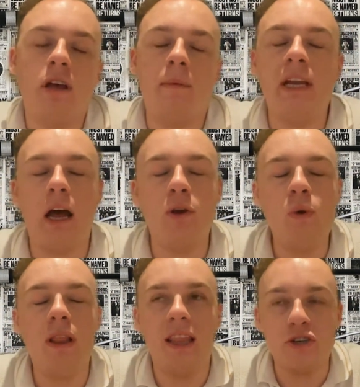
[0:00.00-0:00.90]
I mean, I
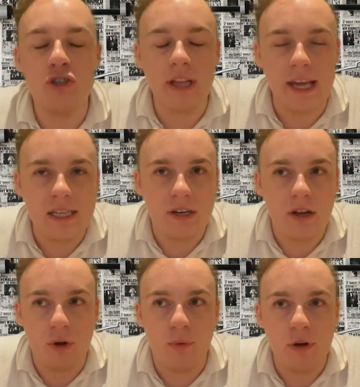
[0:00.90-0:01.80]
know it literally is
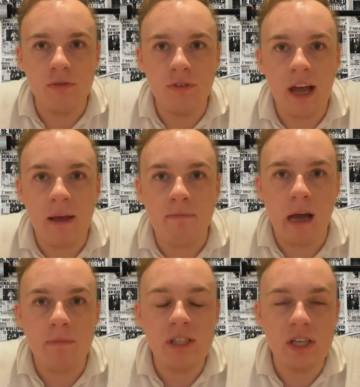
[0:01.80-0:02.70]
another world for him, but
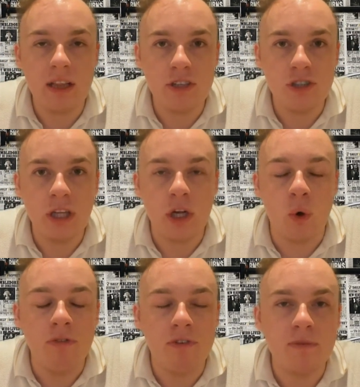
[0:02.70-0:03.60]
I mean, to literally
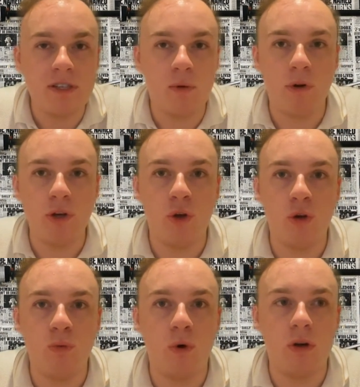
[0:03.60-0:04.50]
go from someone
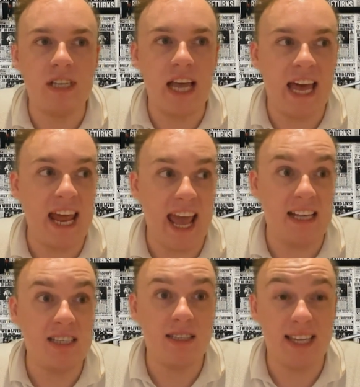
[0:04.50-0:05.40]
who was, in
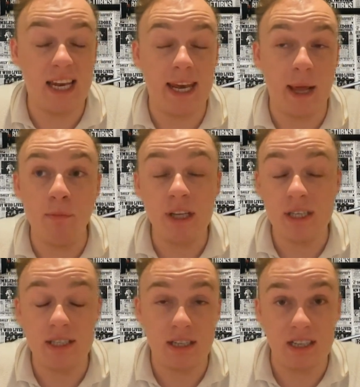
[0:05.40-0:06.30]
essence,
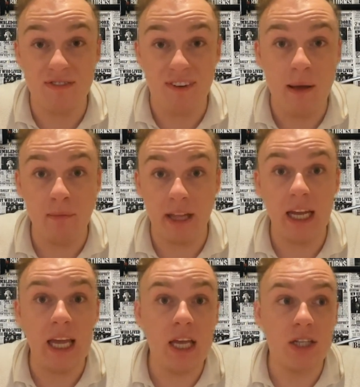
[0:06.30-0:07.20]
nameless to his family
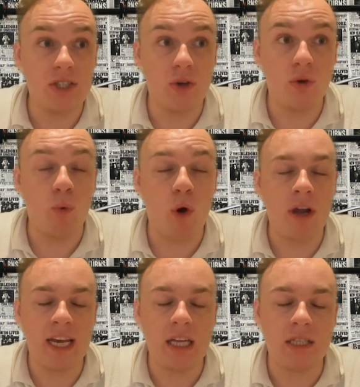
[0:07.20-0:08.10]
to
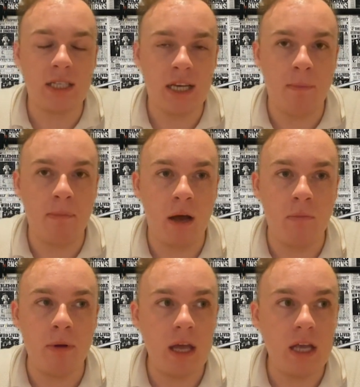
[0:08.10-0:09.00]
walking into a
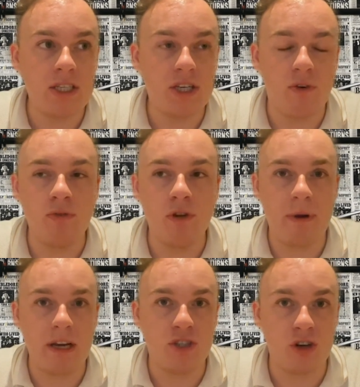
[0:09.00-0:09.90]
pub surrounded
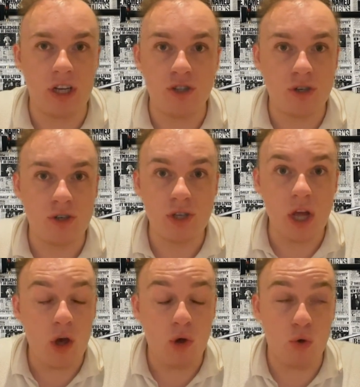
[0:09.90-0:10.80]
by strangers
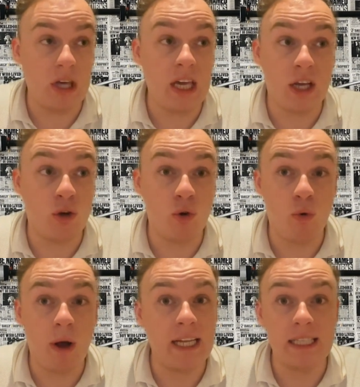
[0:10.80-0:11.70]
who he had
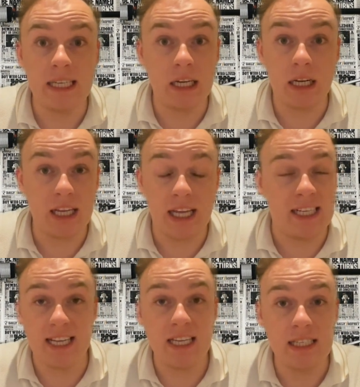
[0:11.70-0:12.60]
no idea
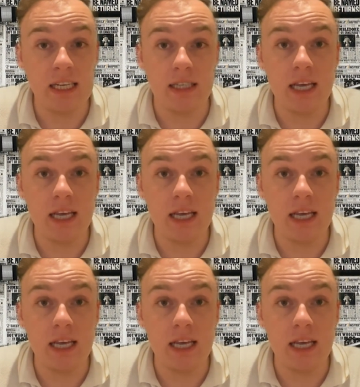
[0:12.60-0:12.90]
existed,